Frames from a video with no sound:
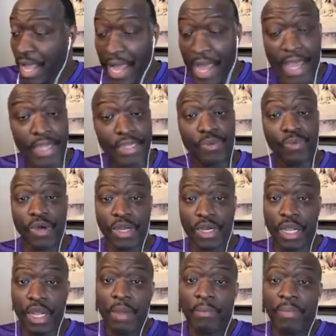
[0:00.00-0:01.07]
I ain't the one.
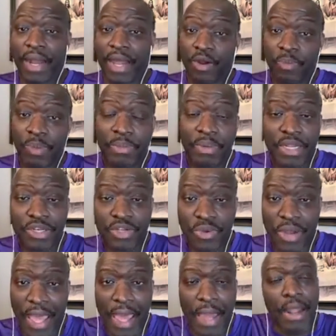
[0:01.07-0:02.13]
But I know people that
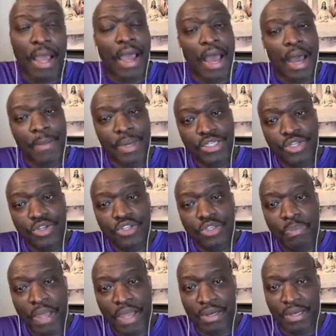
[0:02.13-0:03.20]
do that. How much are you
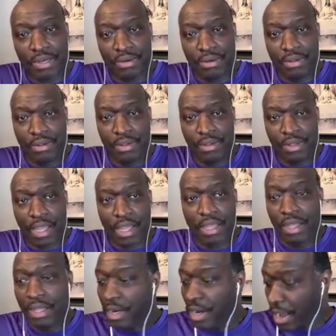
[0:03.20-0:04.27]
spending?
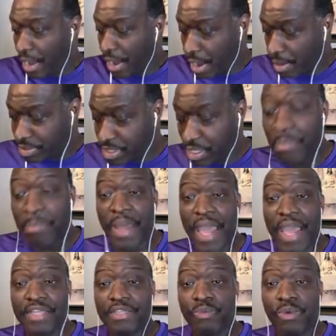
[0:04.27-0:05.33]
Okay. Some
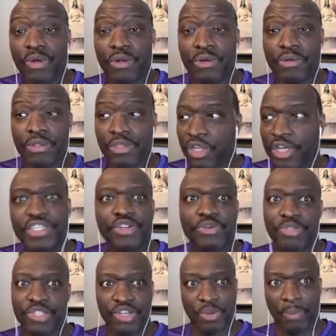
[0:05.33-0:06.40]
banks will look
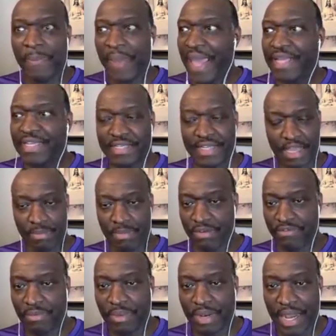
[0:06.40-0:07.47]
at your bank statement
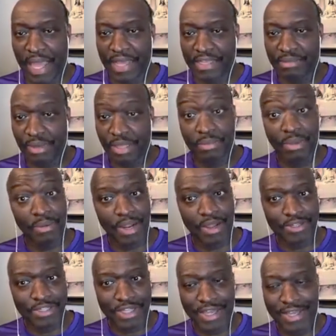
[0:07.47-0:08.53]
from the last month. Remember
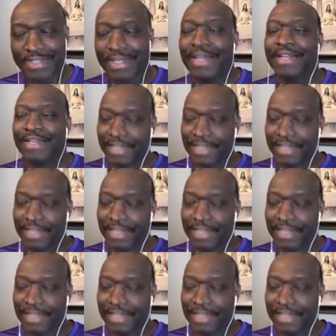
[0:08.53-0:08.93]
those things?